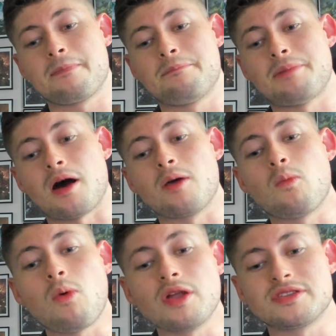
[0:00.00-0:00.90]
But I
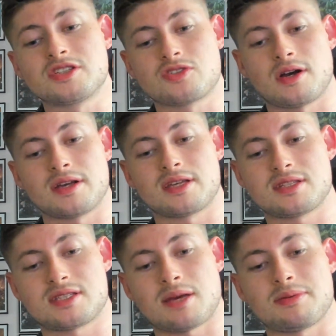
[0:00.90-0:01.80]
want to try and
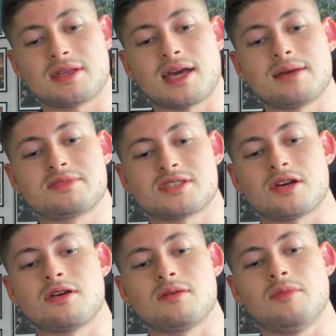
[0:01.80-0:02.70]
step in the game,
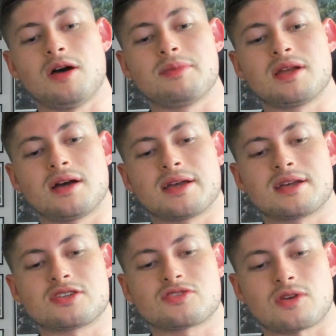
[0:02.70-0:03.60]
so it might be
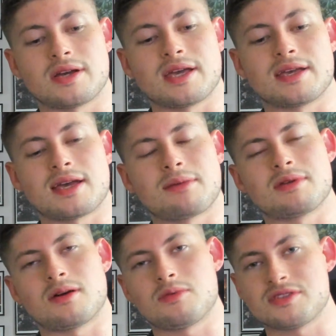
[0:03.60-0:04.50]
like try and get a game in
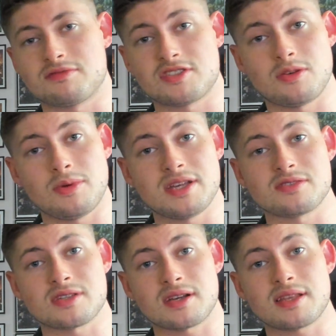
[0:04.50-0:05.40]
like once every 2 weeks
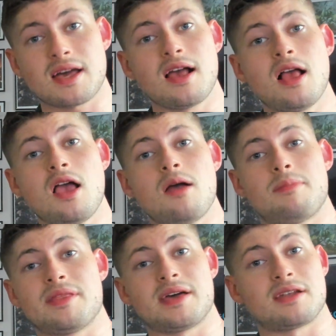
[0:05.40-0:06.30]
or something like that.
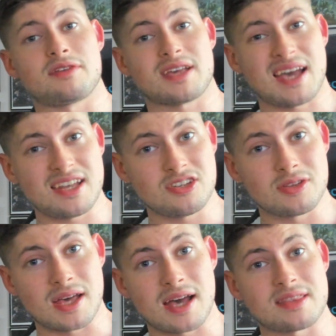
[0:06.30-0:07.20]
But then if I can do
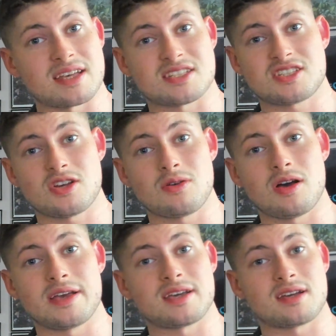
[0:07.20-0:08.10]
that, that's still
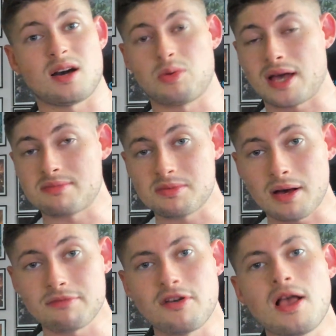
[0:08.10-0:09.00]
like a couple games a
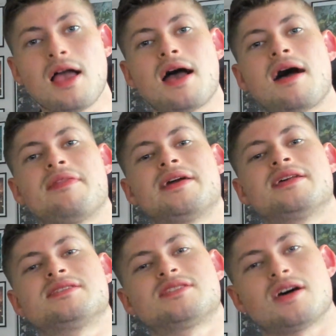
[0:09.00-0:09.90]
month, and then
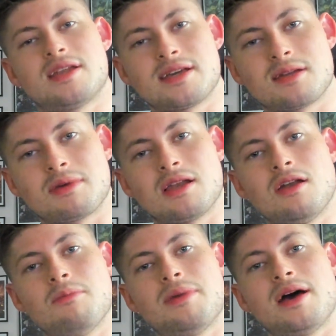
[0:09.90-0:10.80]
it's certainly going to be a
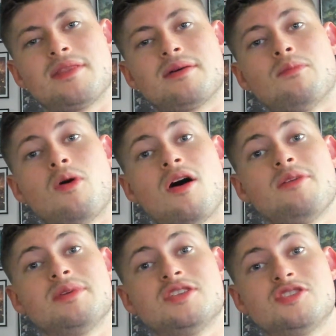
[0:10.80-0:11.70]
lot better than what
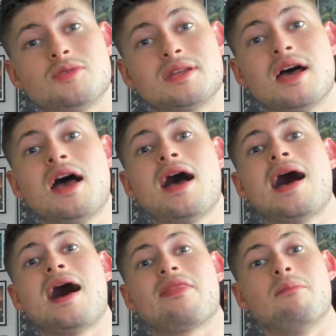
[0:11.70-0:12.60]
I've been doing
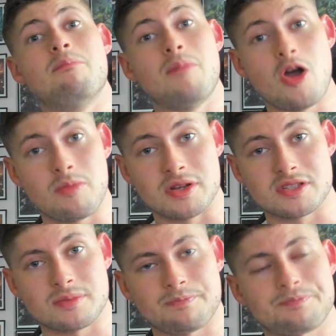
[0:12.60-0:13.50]
at the moment.